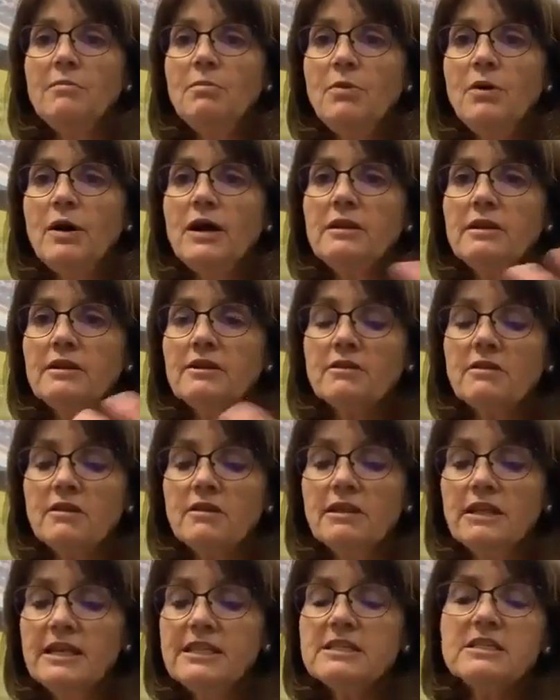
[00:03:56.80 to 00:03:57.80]
but
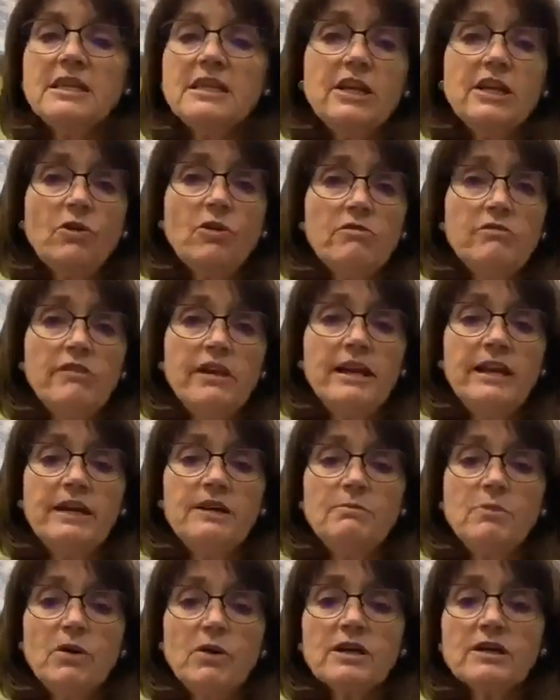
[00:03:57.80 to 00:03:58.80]
listening or
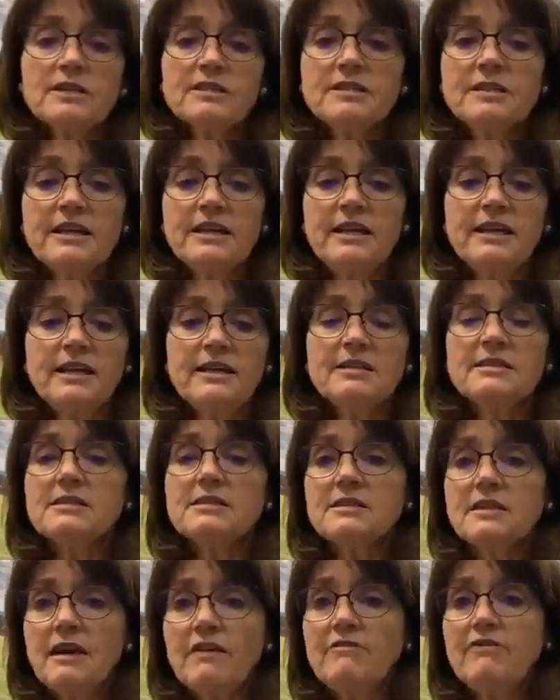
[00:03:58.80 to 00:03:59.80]
reading books
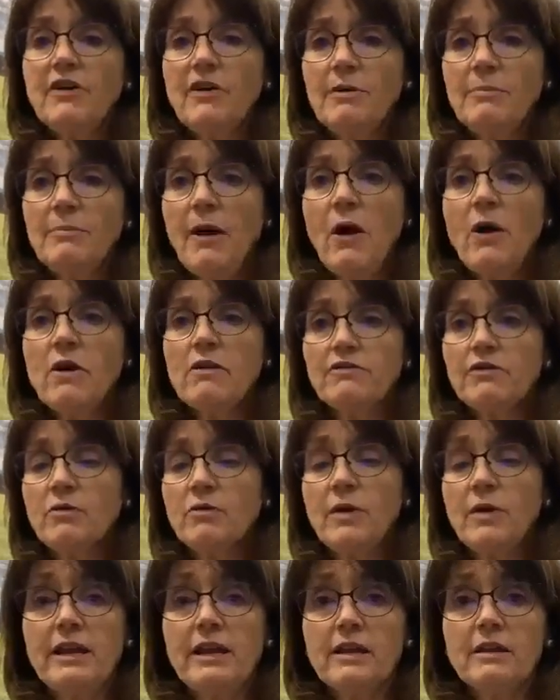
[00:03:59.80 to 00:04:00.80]
is a very powerful
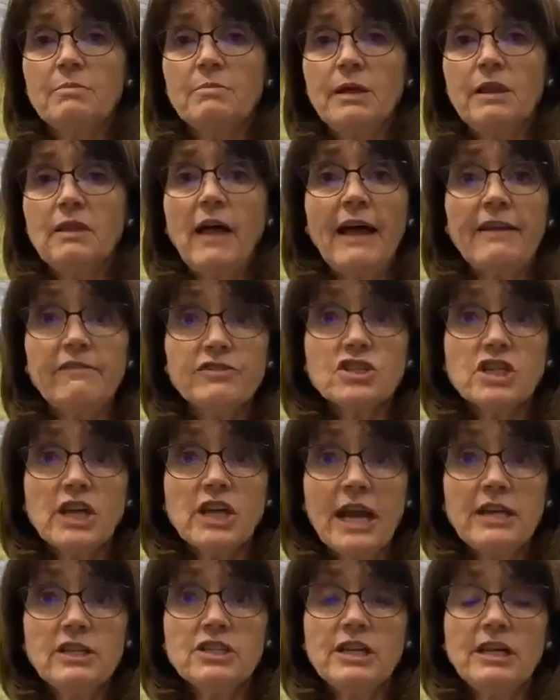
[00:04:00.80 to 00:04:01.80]
it can be life
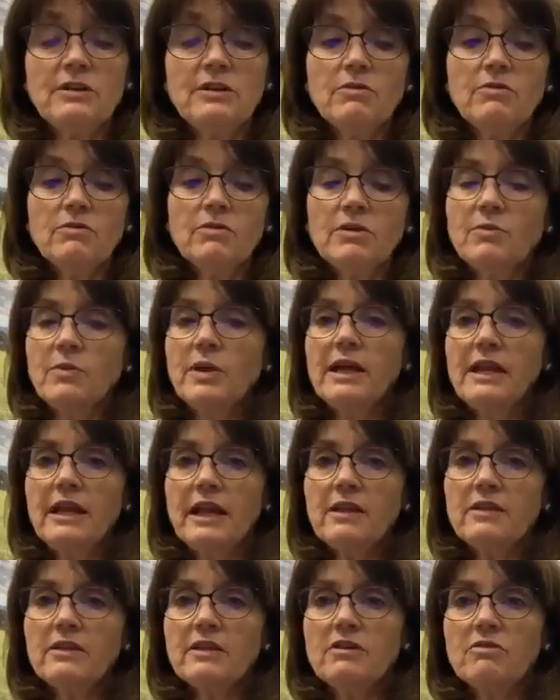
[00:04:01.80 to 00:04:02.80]
changing when we
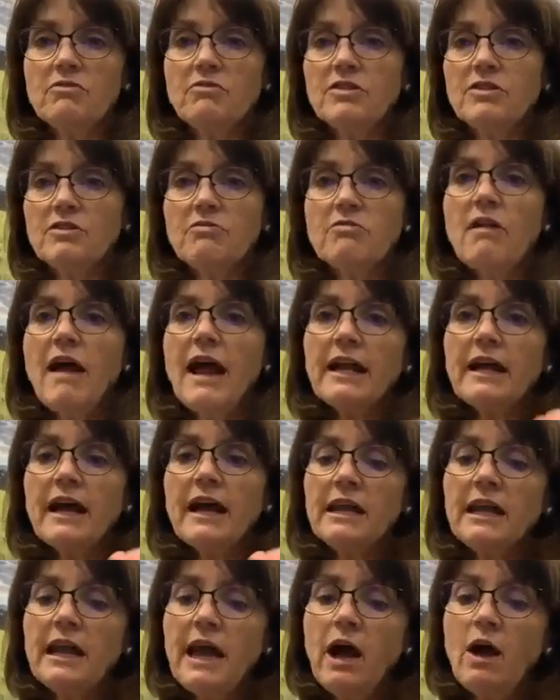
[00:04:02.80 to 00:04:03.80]
get the right
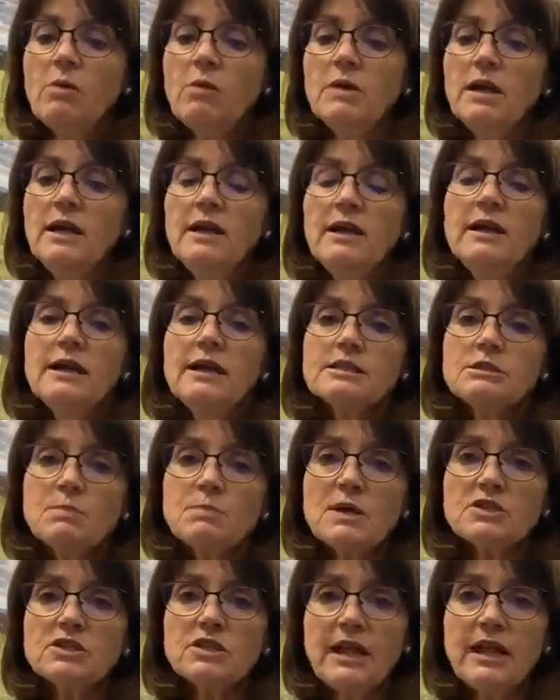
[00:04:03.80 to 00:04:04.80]
kind of help,
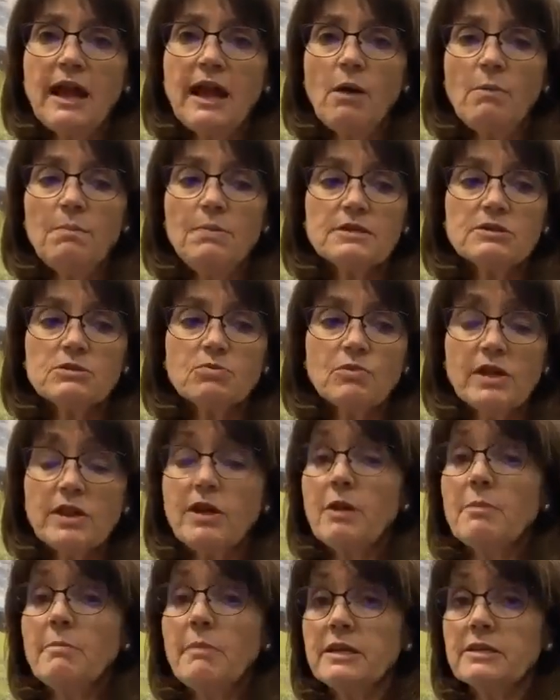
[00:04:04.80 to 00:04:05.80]
especially to help us with
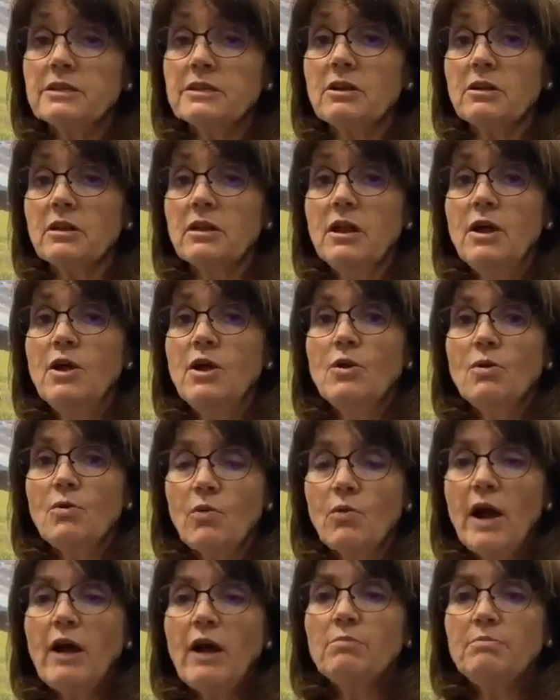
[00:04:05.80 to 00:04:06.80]
our mental
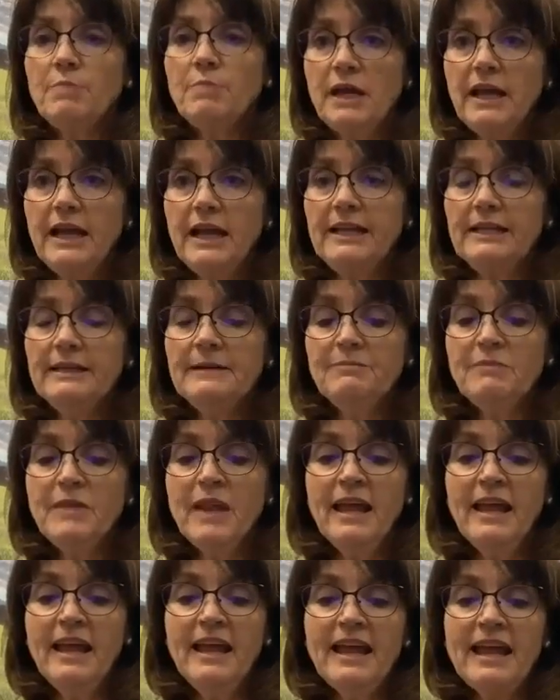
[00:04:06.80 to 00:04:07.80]
well being.
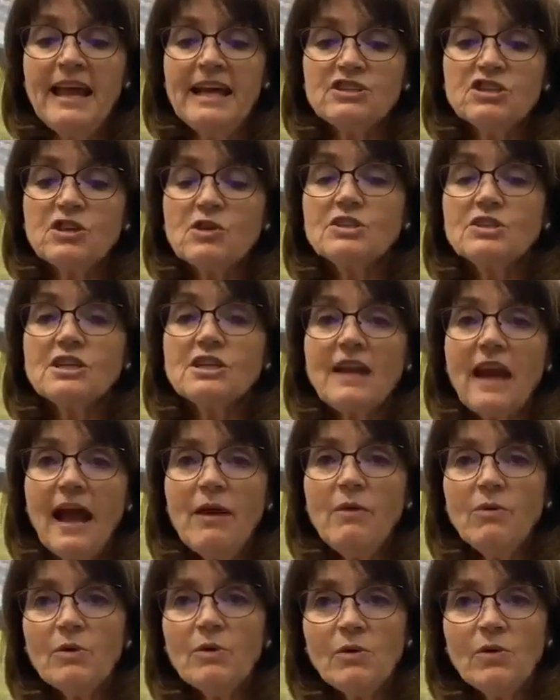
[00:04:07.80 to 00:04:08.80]
And so
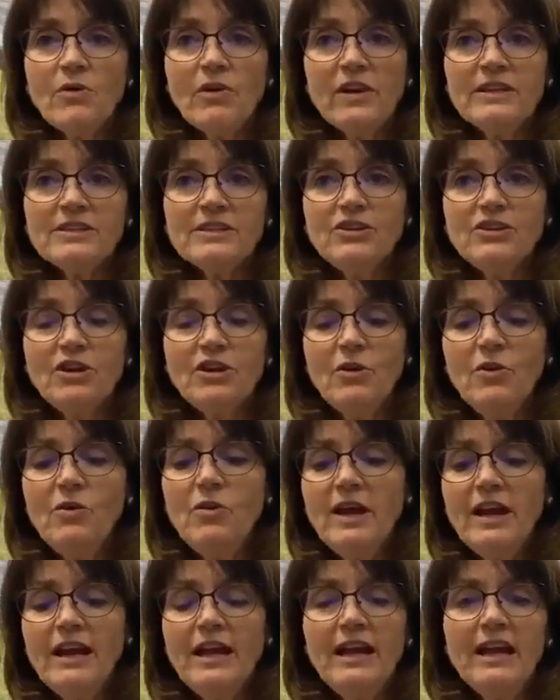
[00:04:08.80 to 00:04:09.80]
tonight, what we're going to do
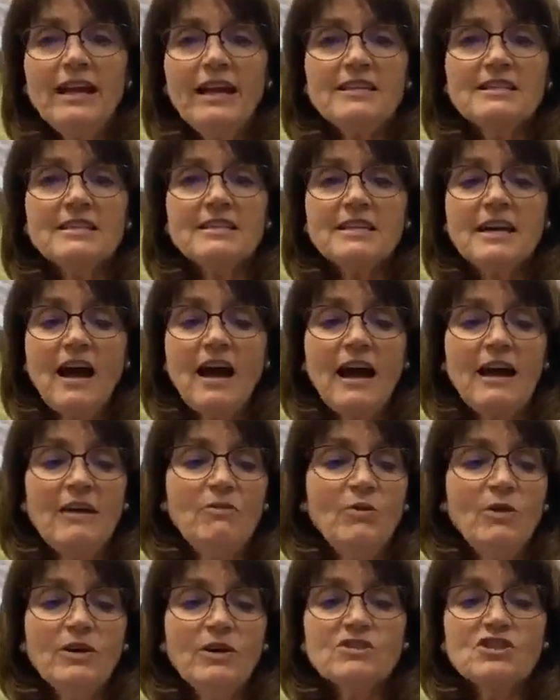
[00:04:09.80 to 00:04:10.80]
is I
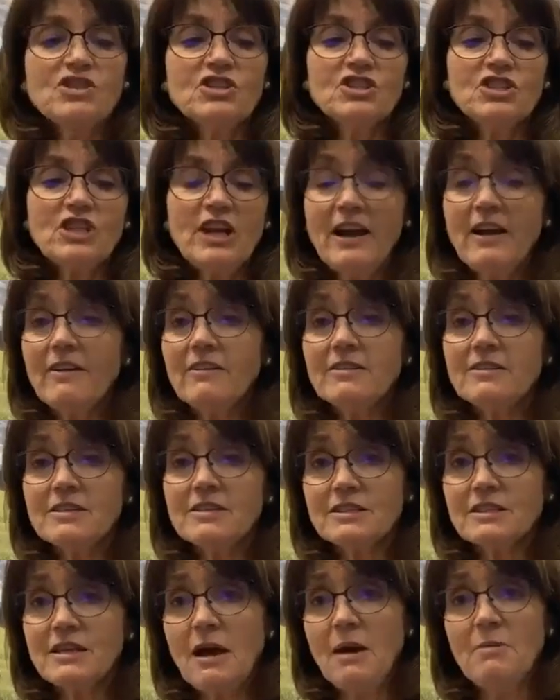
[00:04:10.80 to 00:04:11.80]
will share
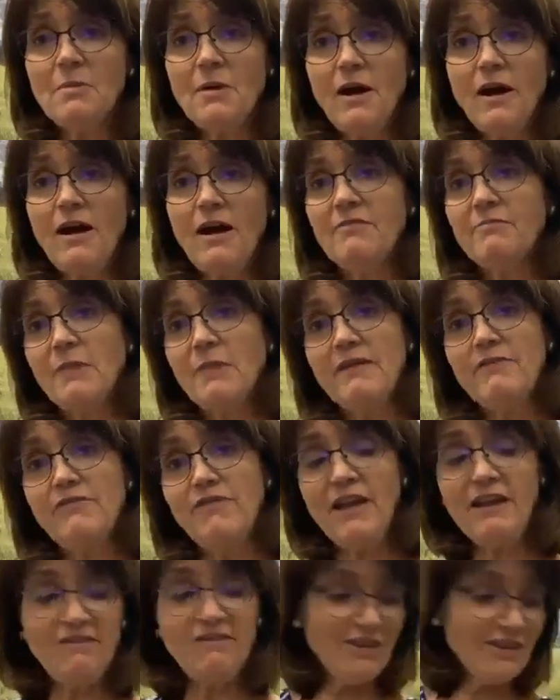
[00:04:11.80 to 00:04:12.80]
some of my
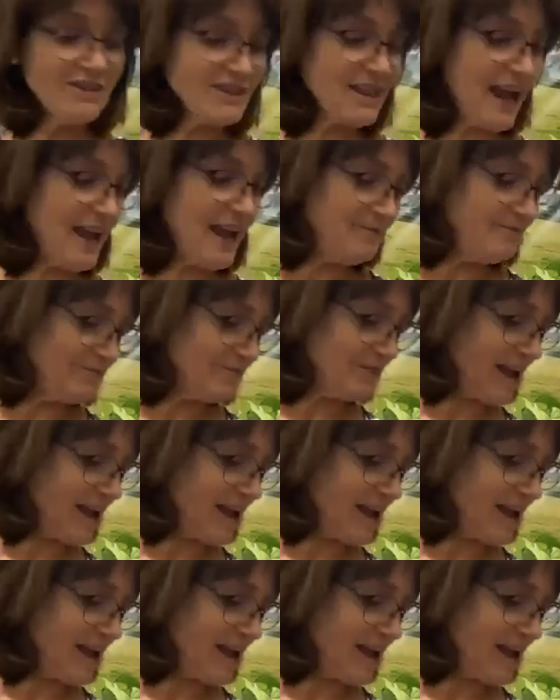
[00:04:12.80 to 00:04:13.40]
favorites. I